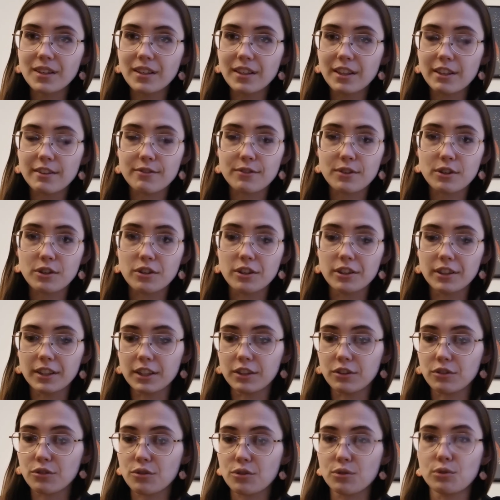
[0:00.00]
if you're
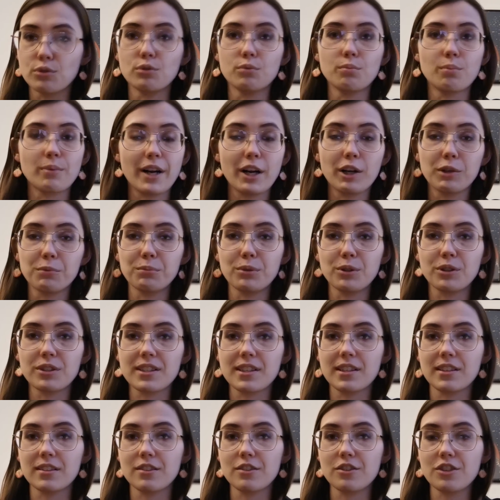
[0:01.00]
into brown
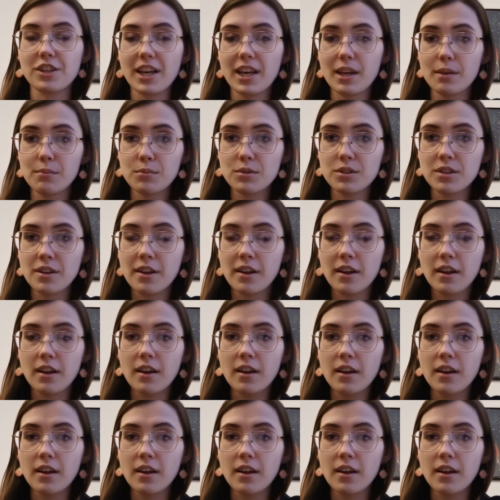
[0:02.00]
books and gems.